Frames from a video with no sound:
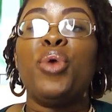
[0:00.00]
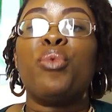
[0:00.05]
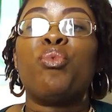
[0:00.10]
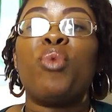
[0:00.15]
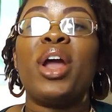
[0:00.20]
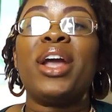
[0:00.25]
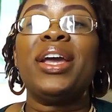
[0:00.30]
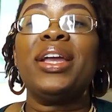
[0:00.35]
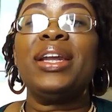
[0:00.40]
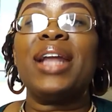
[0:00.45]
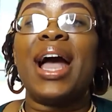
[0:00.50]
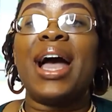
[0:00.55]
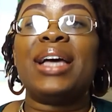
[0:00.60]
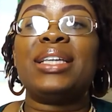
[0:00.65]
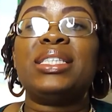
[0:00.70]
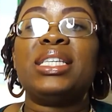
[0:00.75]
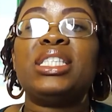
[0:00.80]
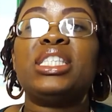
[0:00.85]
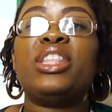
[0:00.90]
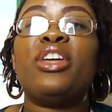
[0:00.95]

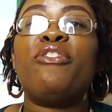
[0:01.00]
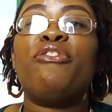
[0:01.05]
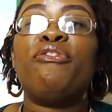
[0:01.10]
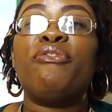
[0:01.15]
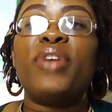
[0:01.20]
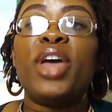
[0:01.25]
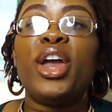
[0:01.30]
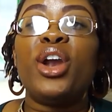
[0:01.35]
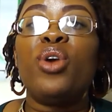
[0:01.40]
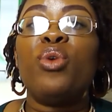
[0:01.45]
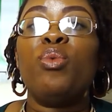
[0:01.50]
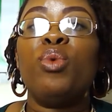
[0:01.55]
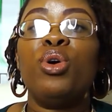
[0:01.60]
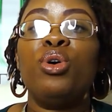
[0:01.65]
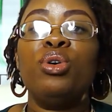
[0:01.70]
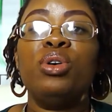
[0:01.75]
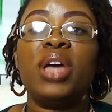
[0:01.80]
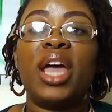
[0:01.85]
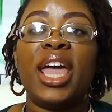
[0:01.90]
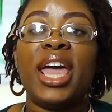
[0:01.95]
recognizes the
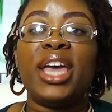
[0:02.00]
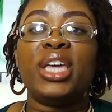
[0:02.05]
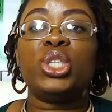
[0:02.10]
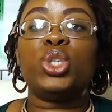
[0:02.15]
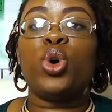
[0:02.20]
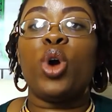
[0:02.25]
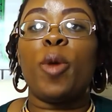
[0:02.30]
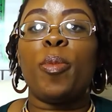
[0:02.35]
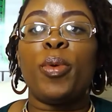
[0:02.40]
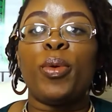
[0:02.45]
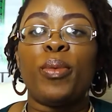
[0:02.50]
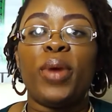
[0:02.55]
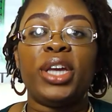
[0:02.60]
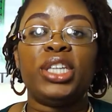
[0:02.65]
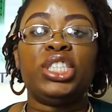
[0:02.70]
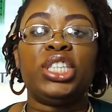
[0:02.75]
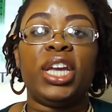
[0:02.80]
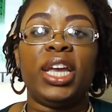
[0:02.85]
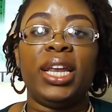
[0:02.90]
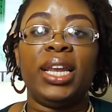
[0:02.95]
federal S
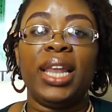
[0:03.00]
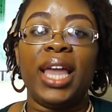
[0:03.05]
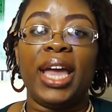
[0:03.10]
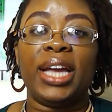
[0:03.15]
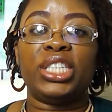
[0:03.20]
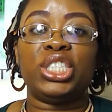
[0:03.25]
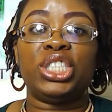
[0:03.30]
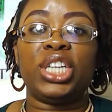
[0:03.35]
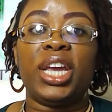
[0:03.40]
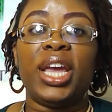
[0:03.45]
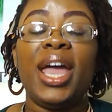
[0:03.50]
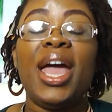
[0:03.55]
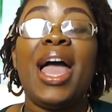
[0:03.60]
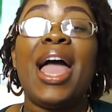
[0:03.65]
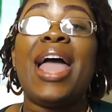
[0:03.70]
corporation election,